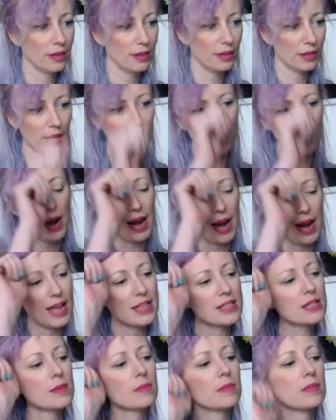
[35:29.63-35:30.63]
you know, I
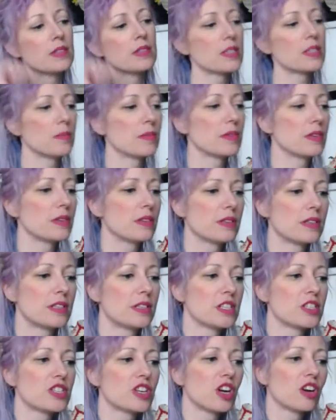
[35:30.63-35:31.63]
had some
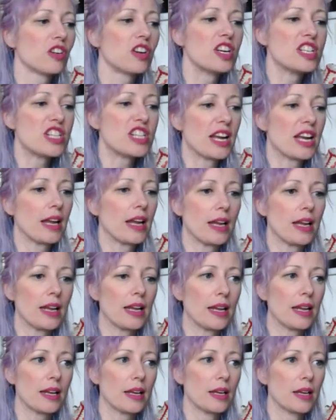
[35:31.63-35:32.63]

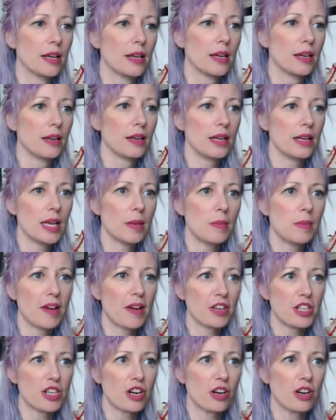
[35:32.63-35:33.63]
discouraging eBay
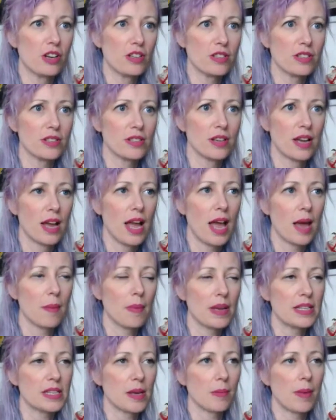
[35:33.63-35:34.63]
returns. And
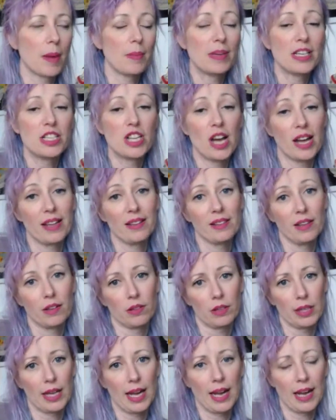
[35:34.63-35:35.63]
by some, I mean,
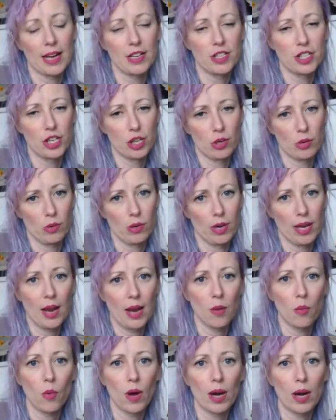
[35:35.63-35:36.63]
I had two.
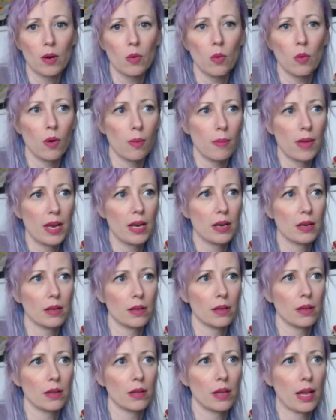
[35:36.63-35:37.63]
And one woman,
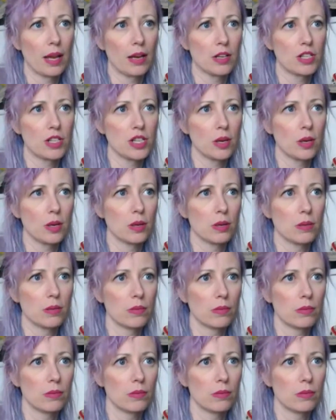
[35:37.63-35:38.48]
like, she